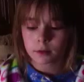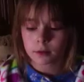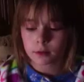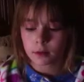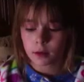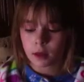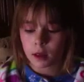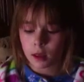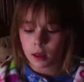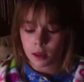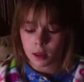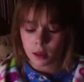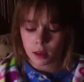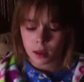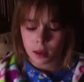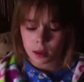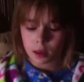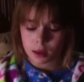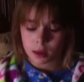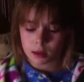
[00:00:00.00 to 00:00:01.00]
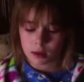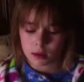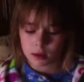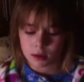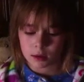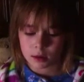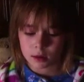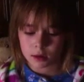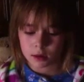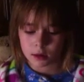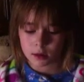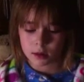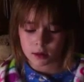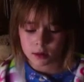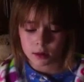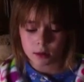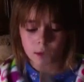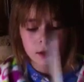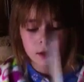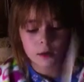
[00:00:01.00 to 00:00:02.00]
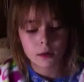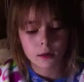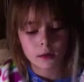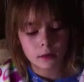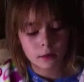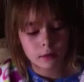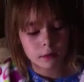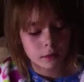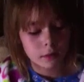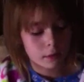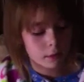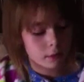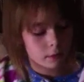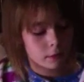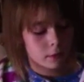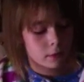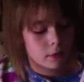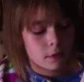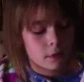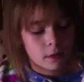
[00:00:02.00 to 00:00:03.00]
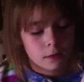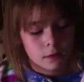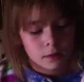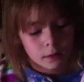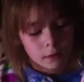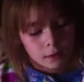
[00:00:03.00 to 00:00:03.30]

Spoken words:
Nothing is said.